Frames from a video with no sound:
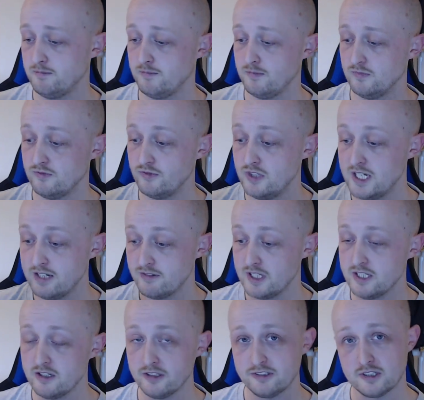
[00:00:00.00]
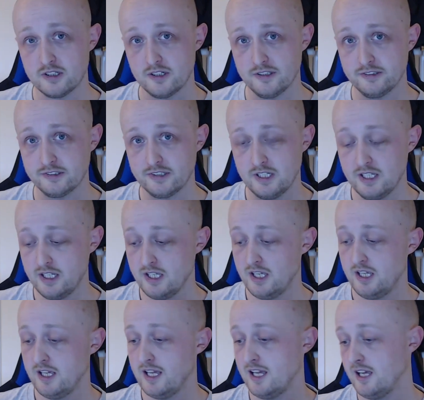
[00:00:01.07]
Really nice guys,
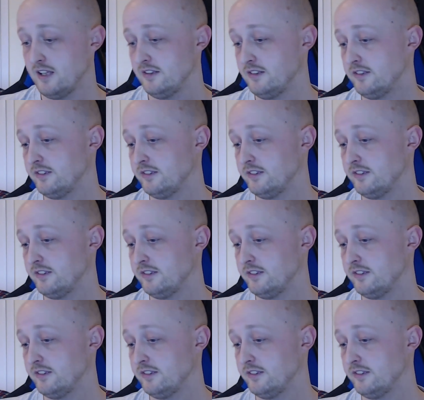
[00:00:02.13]
and